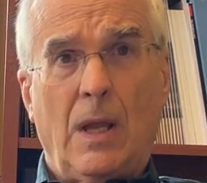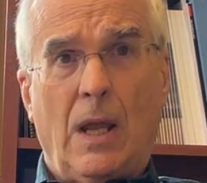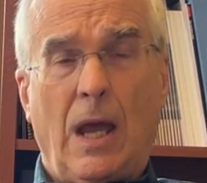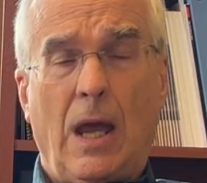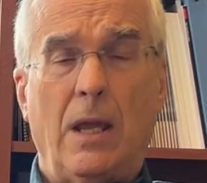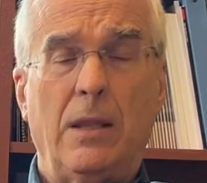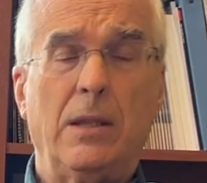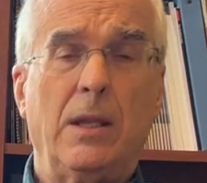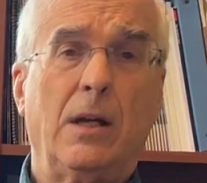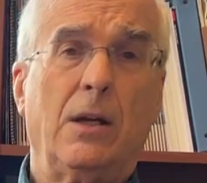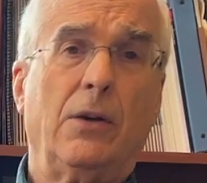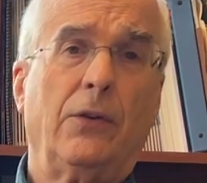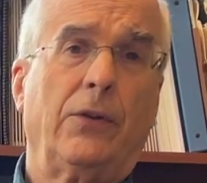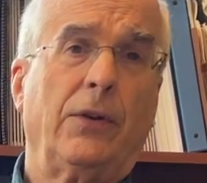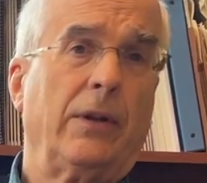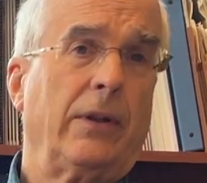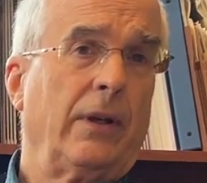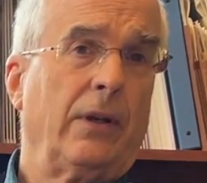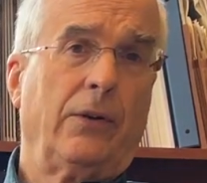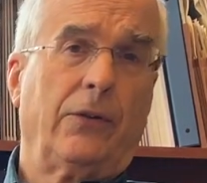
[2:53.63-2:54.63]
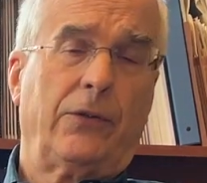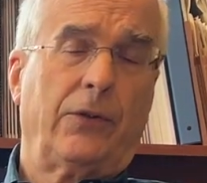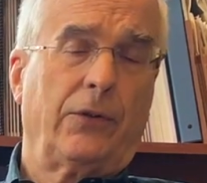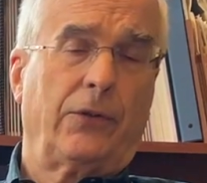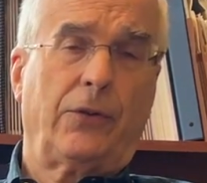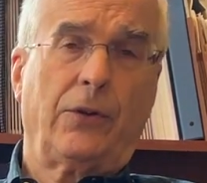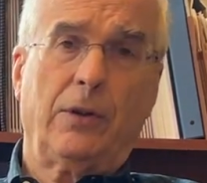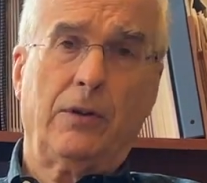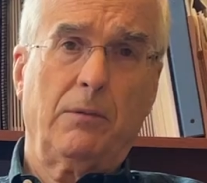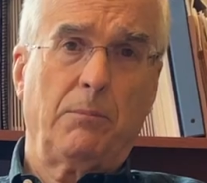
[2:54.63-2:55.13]
And there's
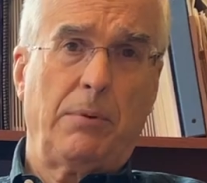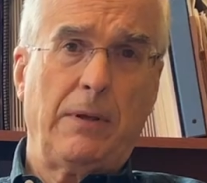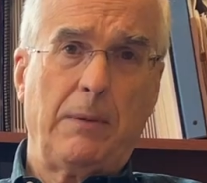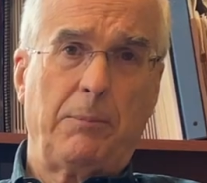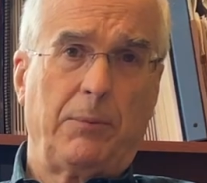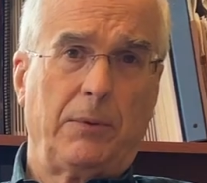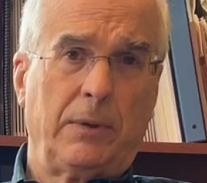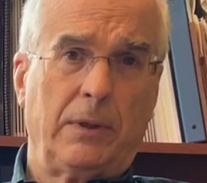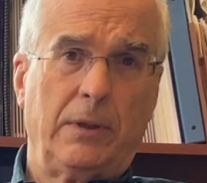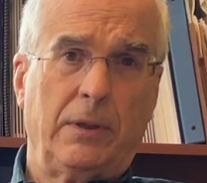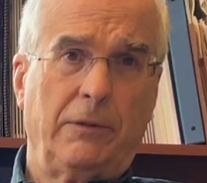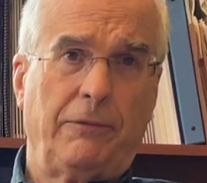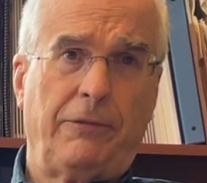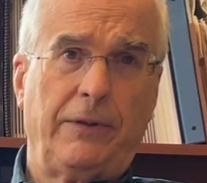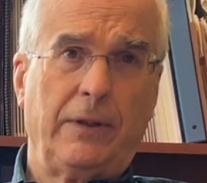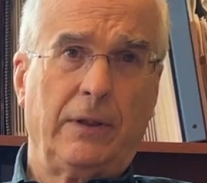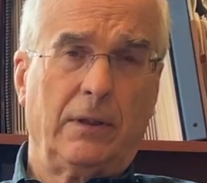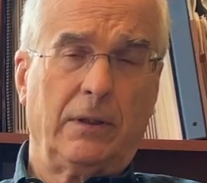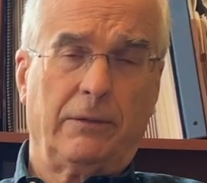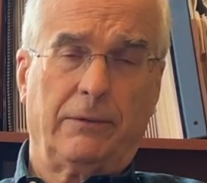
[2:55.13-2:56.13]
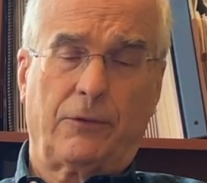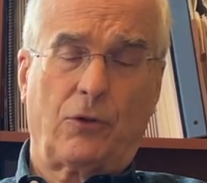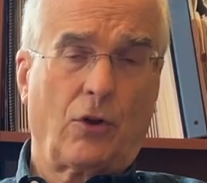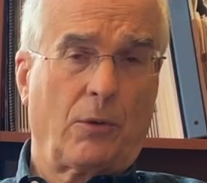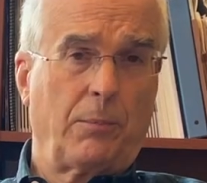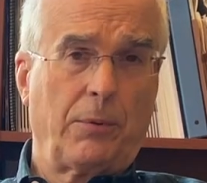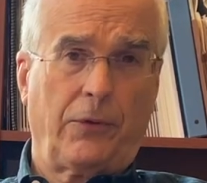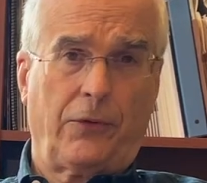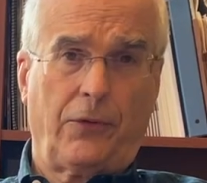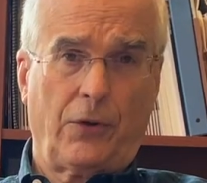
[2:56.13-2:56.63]
certain people in the field of
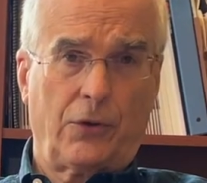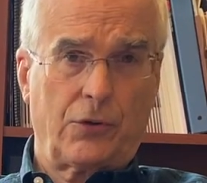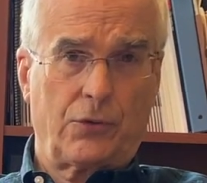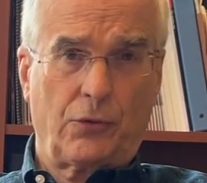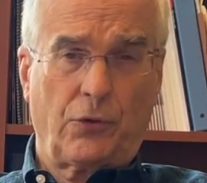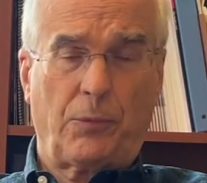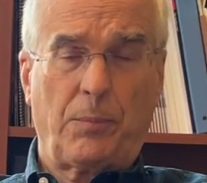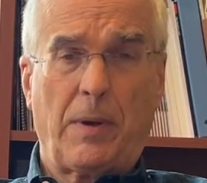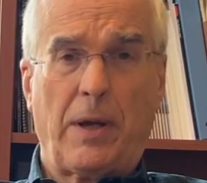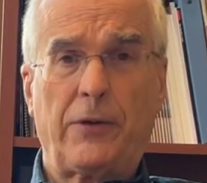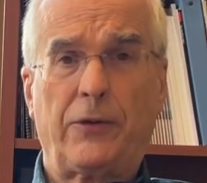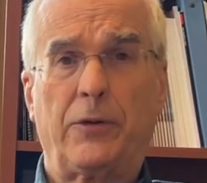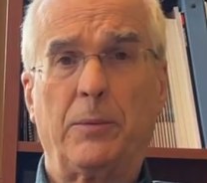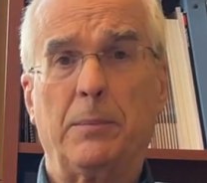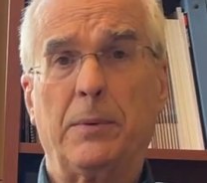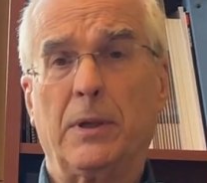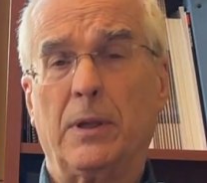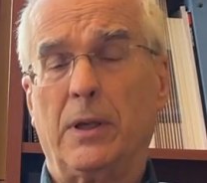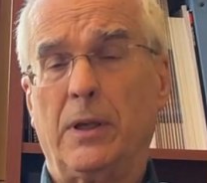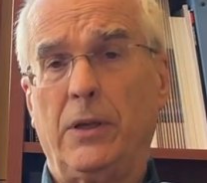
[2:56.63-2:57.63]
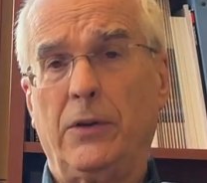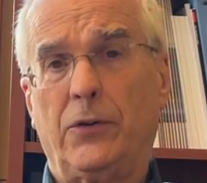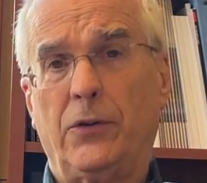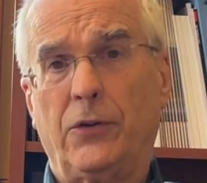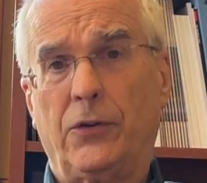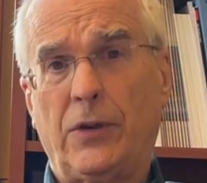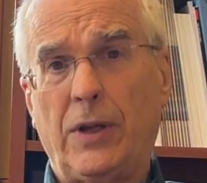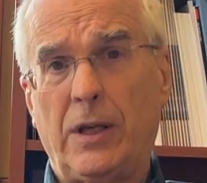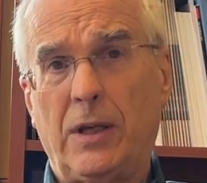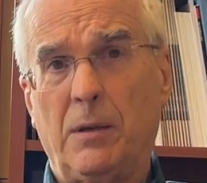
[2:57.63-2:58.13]
corporate social responsibility,
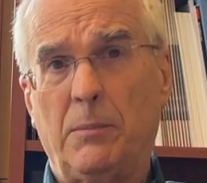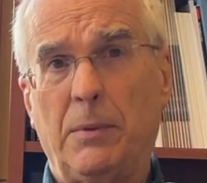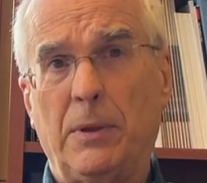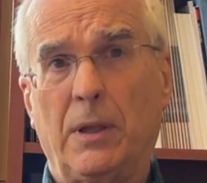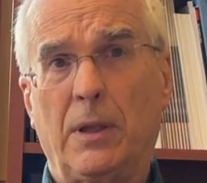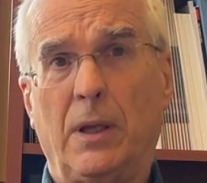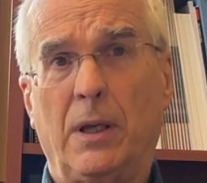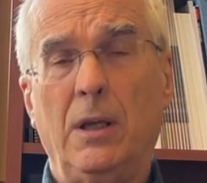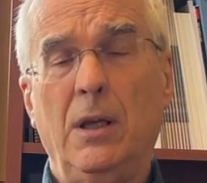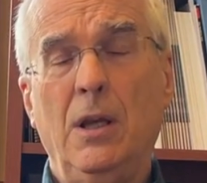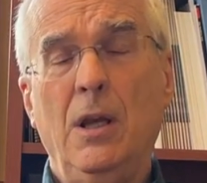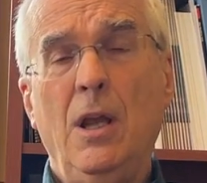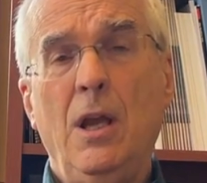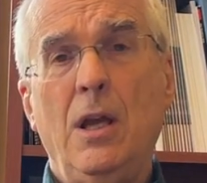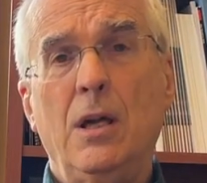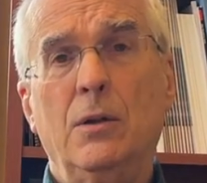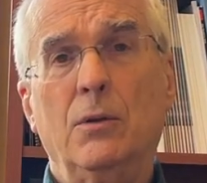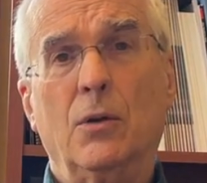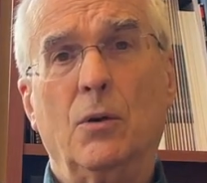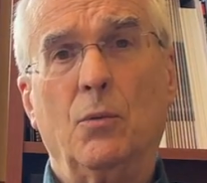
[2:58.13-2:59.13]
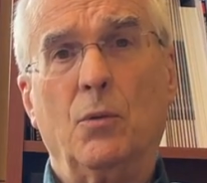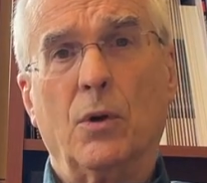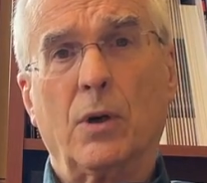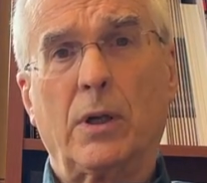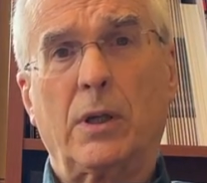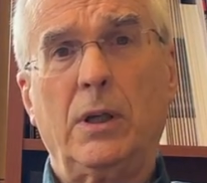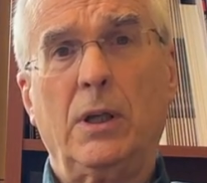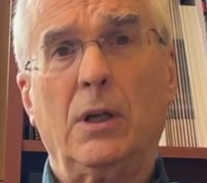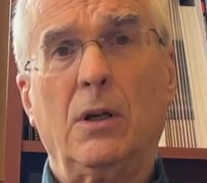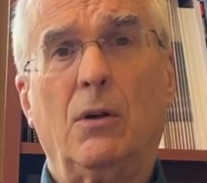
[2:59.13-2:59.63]
sustainability, who are
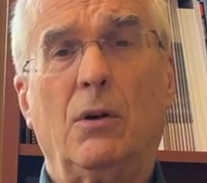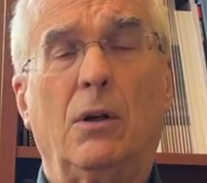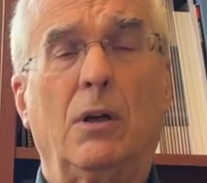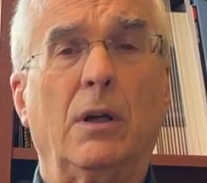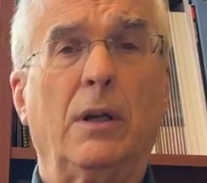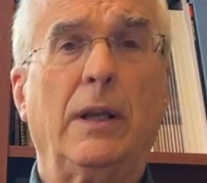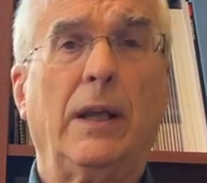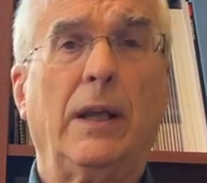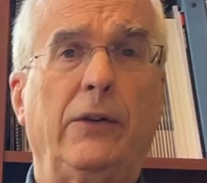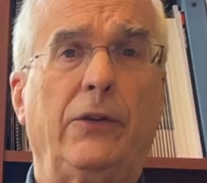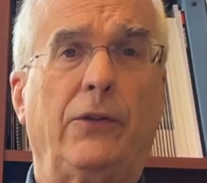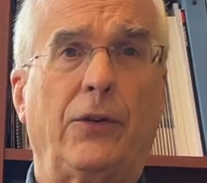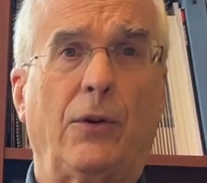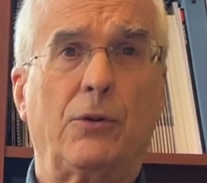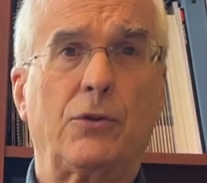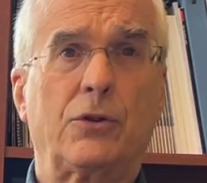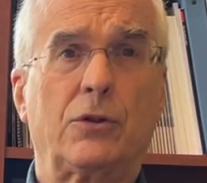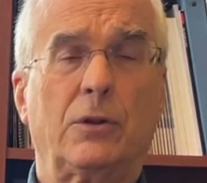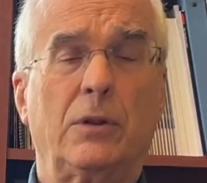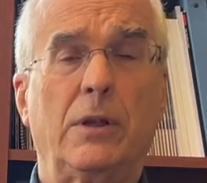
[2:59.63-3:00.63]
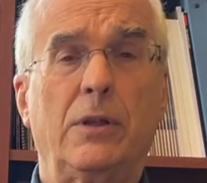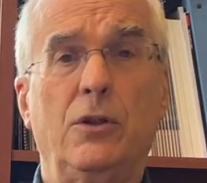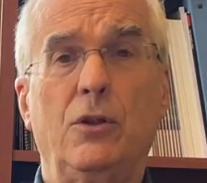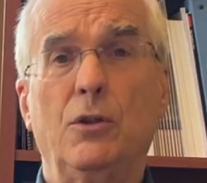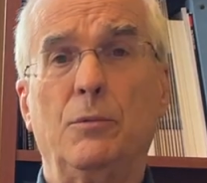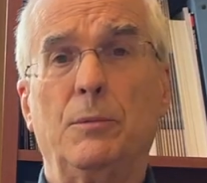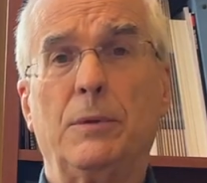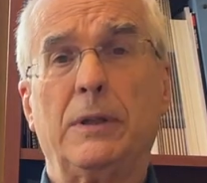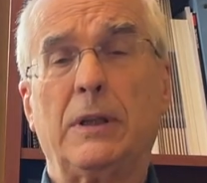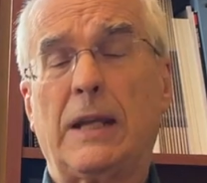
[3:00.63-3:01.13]
working on social and
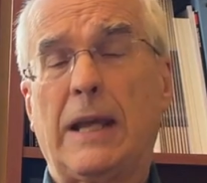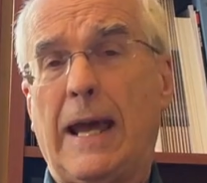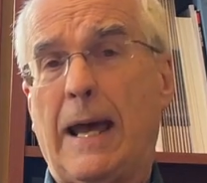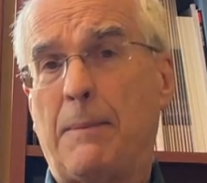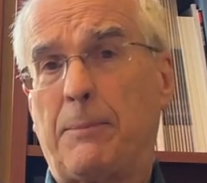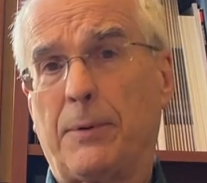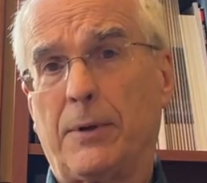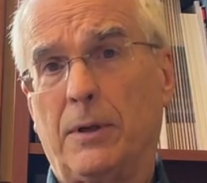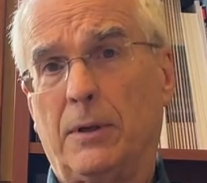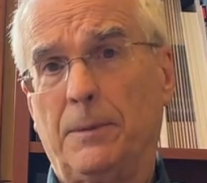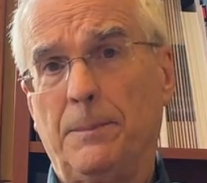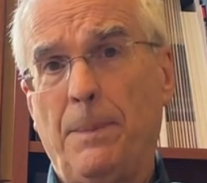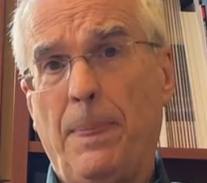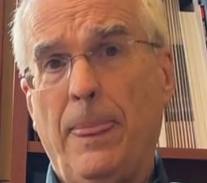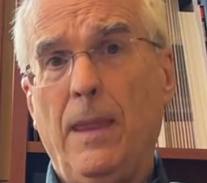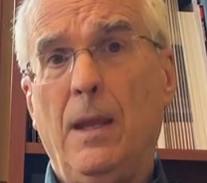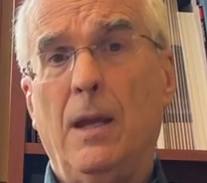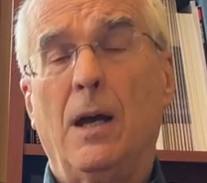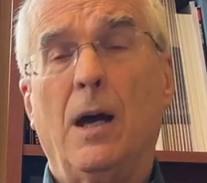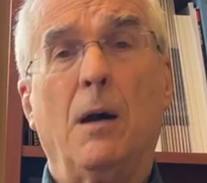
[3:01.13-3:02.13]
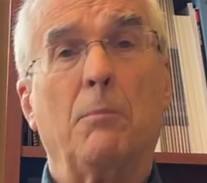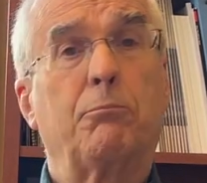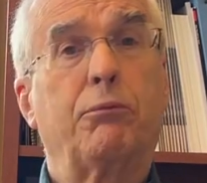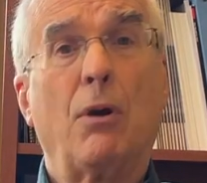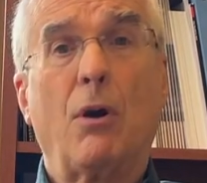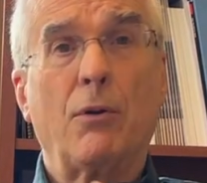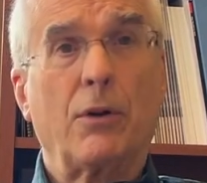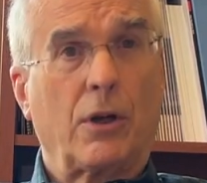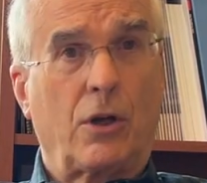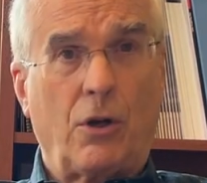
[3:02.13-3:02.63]
human capital
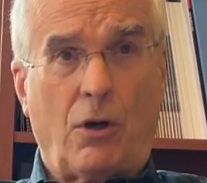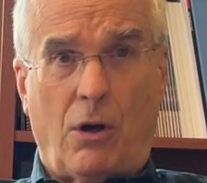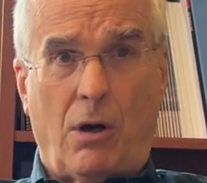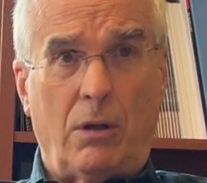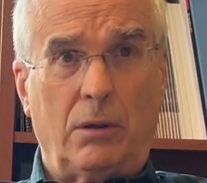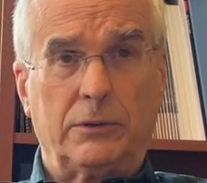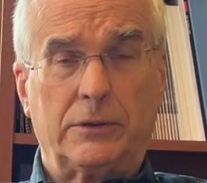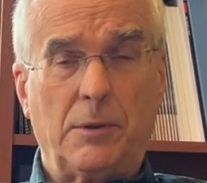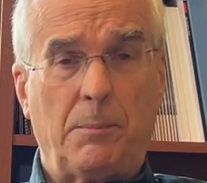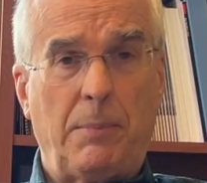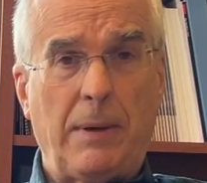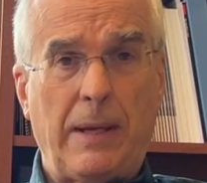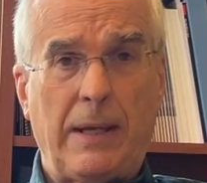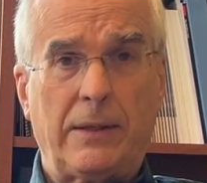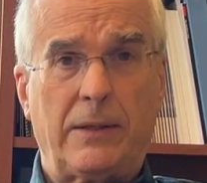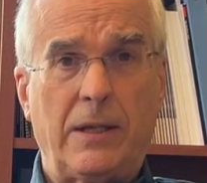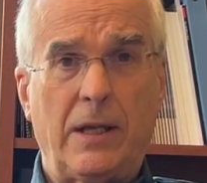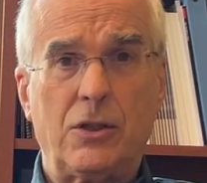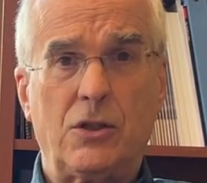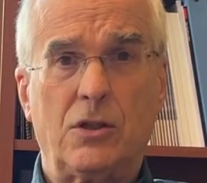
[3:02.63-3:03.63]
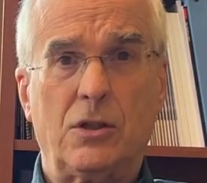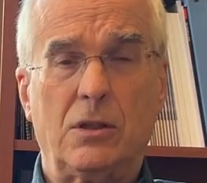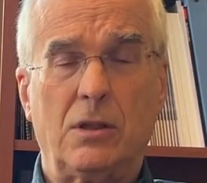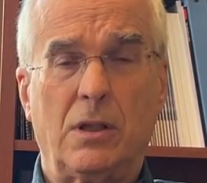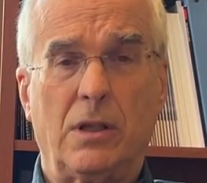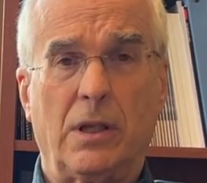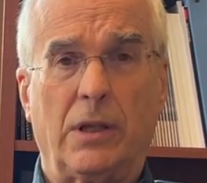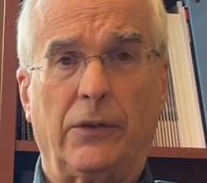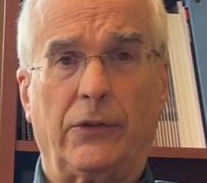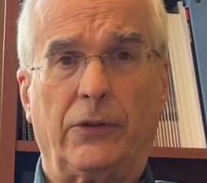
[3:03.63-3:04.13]
protocol to pay attention to
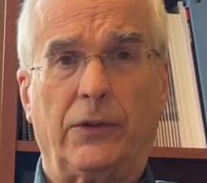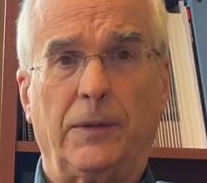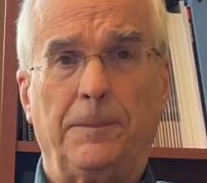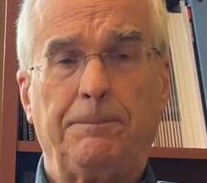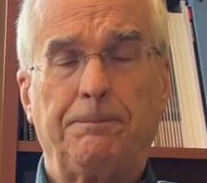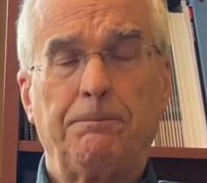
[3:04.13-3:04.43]
this.